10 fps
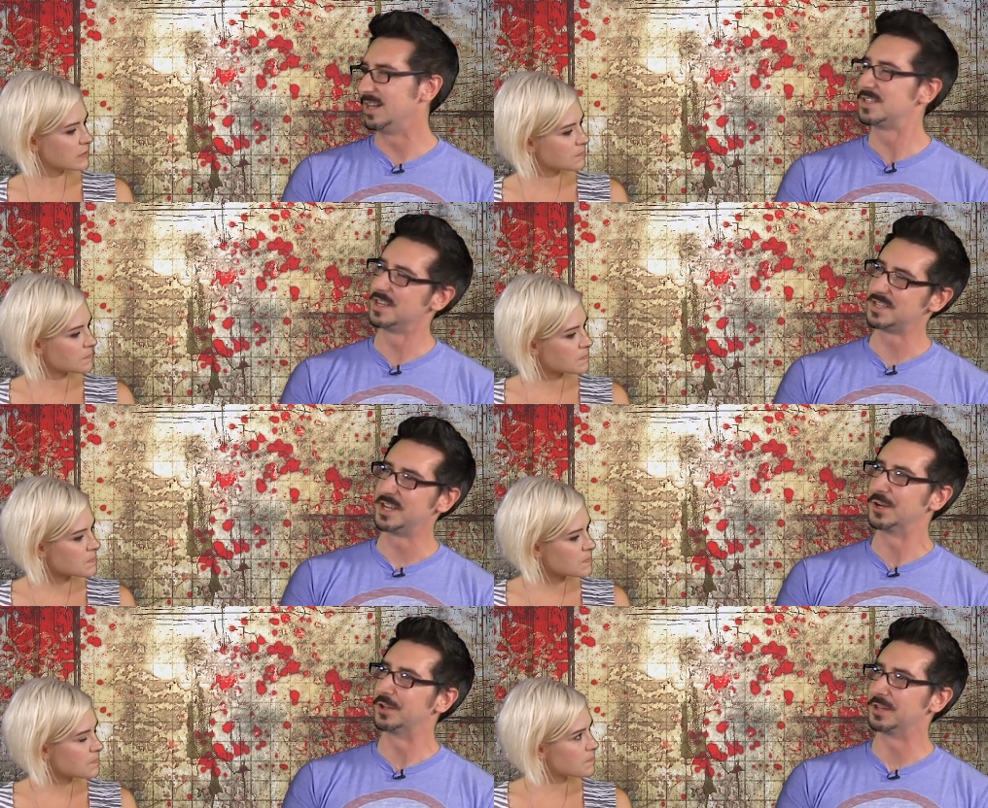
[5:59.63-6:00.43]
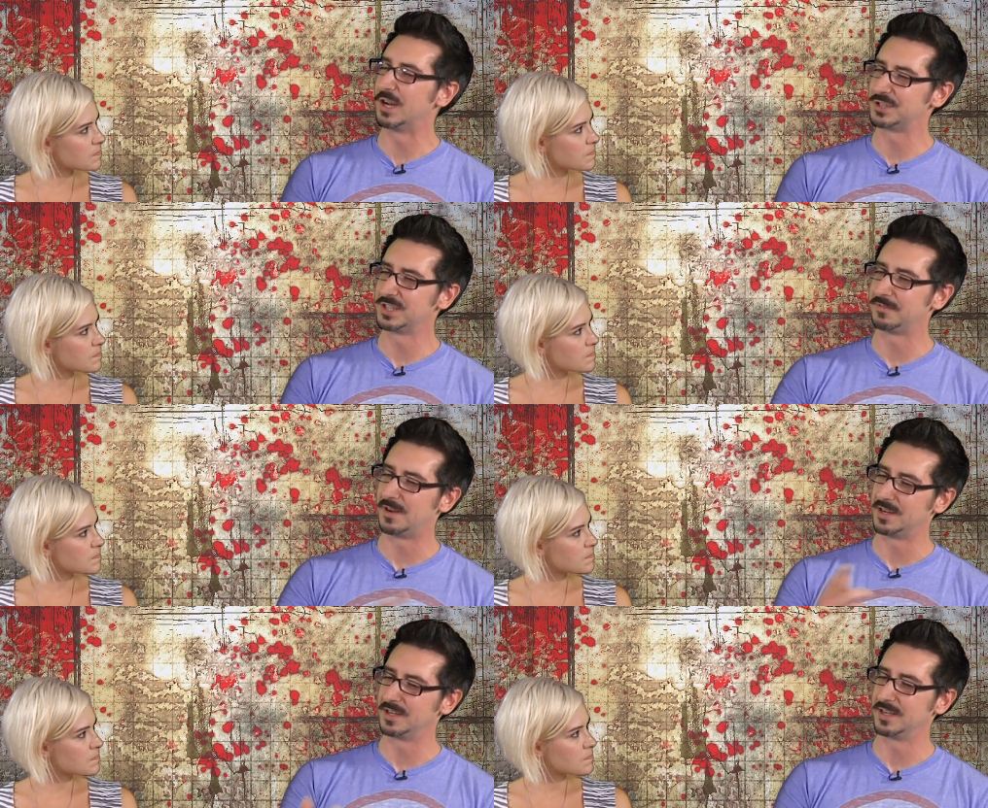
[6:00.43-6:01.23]
Speaker 1: And it's nice to hear that they're actually
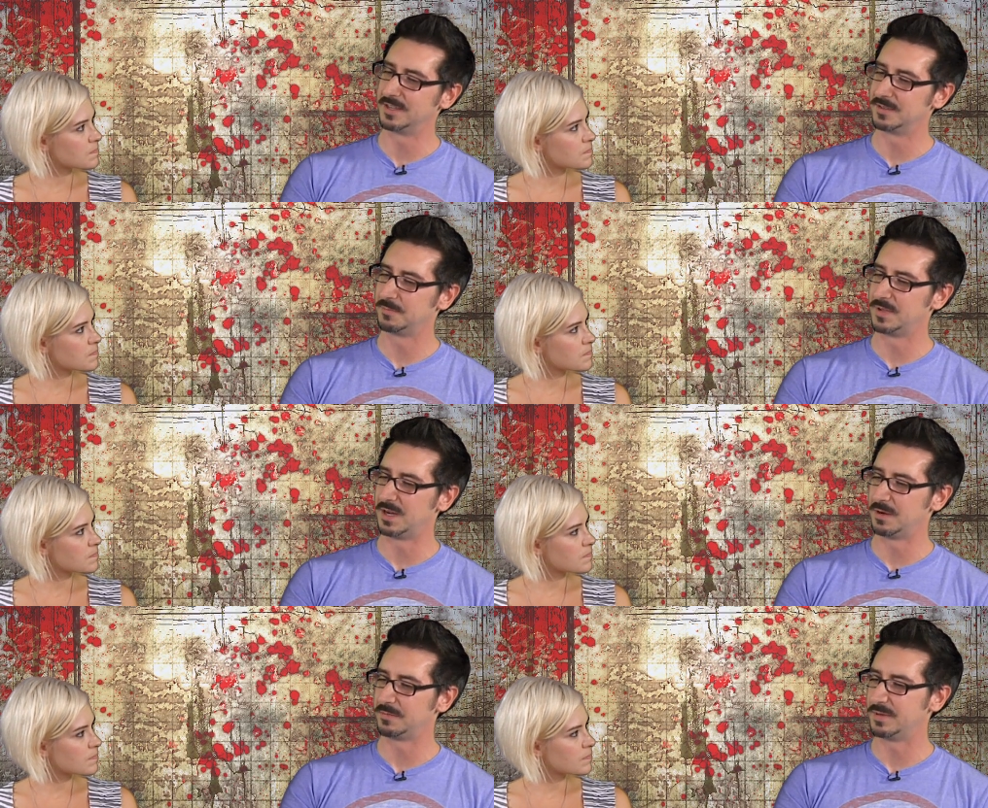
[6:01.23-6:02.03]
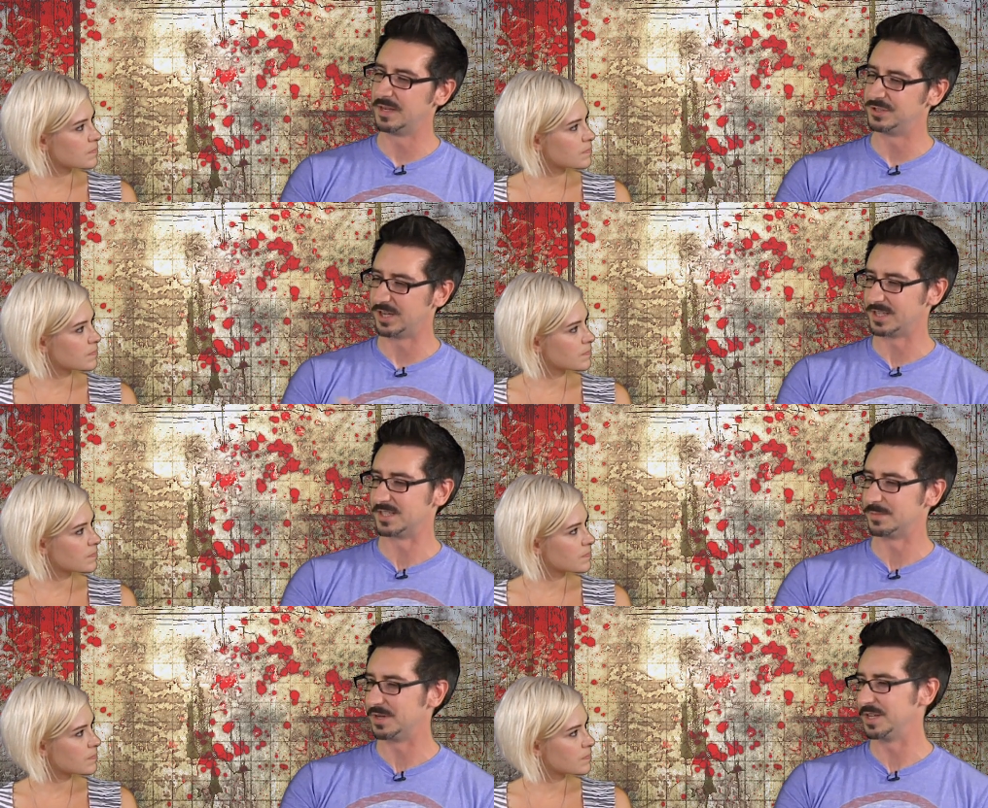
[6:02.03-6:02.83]
finding they're injecting
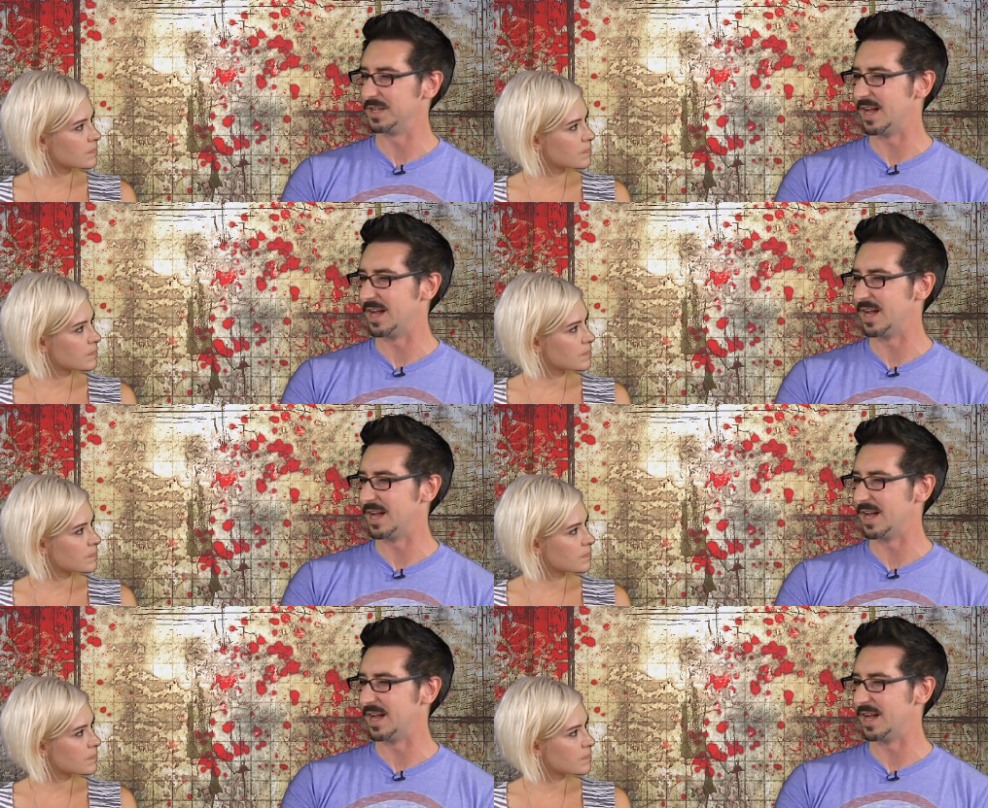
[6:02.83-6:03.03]
somebody